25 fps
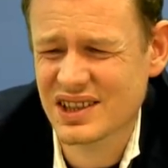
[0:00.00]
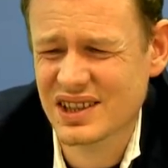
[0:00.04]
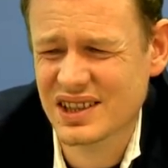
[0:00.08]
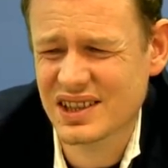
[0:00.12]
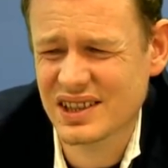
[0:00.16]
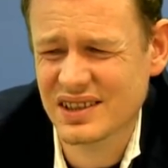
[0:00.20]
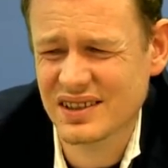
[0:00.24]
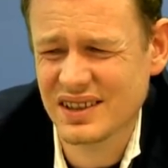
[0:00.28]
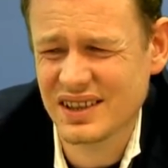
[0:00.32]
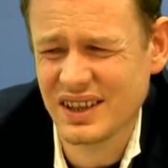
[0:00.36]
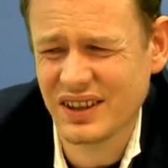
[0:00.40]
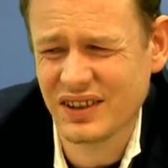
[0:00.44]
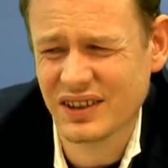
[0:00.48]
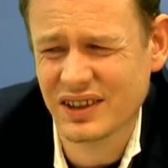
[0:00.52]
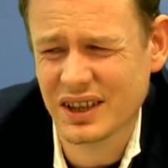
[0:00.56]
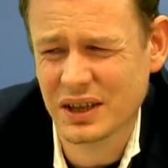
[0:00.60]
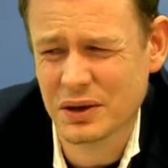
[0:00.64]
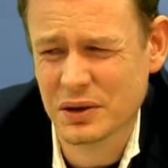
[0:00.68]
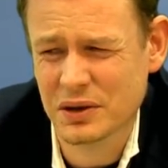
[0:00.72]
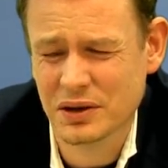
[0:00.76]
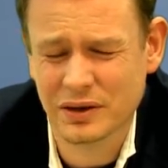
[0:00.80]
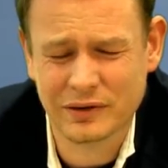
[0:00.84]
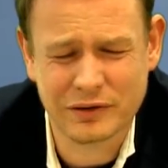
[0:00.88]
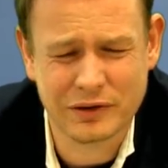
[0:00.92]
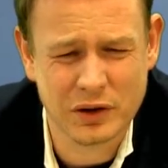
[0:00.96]
to this
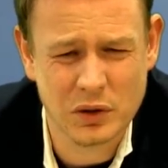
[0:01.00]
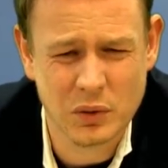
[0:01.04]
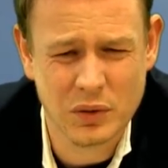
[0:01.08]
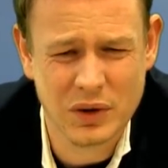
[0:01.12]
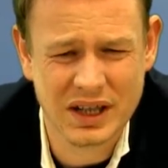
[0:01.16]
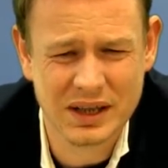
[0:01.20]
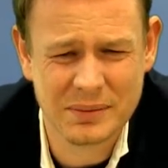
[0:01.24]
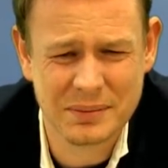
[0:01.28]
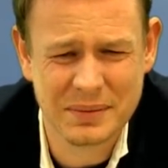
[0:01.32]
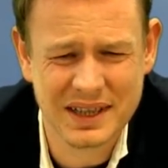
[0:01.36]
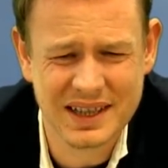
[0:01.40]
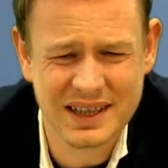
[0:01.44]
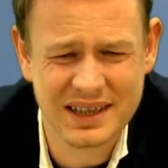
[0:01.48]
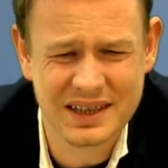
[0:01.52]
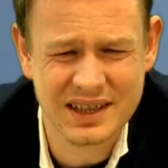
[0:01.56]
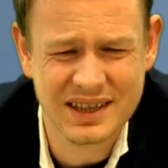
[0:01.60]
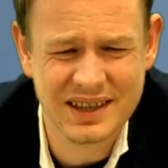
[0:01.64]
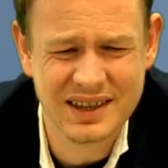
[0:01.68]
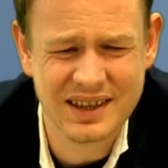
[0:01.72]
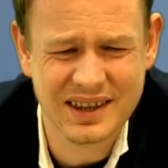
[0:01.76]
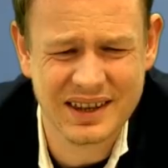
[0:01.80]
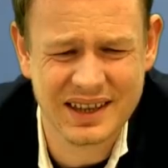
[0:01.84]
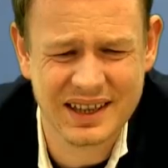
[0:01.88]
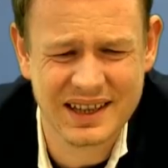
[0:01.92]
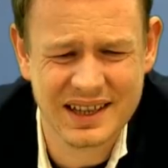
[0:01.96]
territory for a while, but I
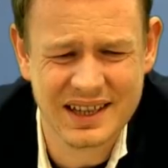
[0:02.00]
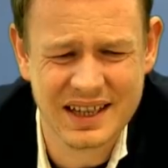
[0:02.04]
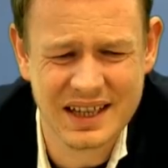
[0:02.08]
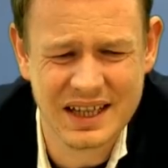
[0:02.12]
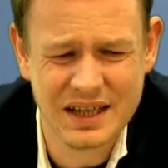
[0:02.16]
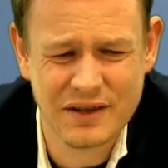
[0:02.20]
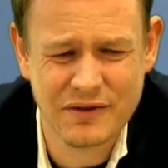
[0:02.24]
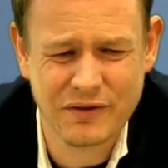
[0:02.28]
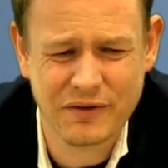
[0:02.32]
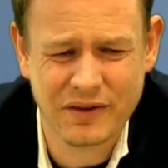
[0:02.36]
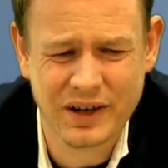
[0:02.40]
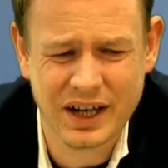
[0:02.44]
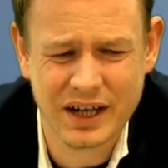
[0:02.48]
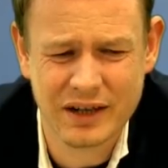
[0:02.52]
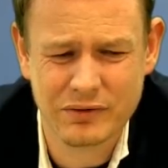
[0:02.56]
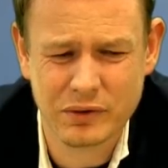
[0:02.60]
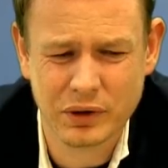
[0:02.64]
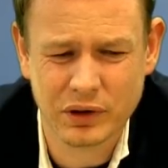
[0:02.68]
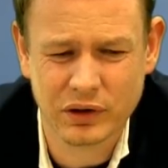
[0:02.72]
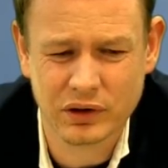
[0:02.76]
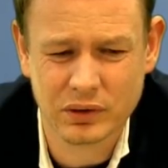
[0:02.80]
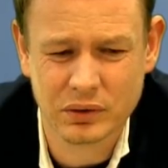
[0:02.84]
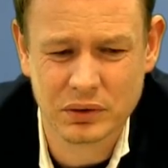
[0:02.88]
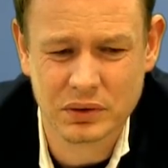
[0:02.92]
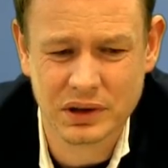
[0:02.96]
didn't think e5
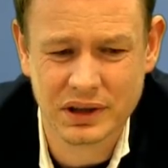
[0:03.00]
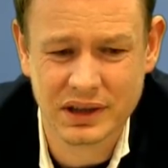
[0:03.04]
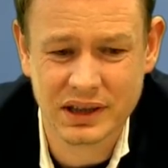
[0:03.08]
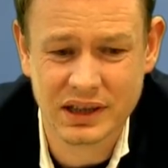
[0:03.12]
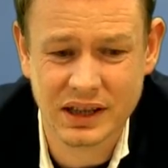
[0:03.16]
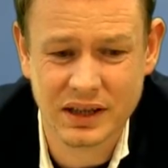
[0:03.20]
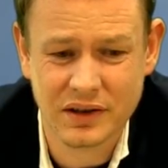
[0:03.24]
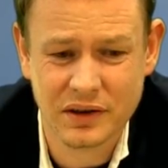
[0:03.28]
was so critical.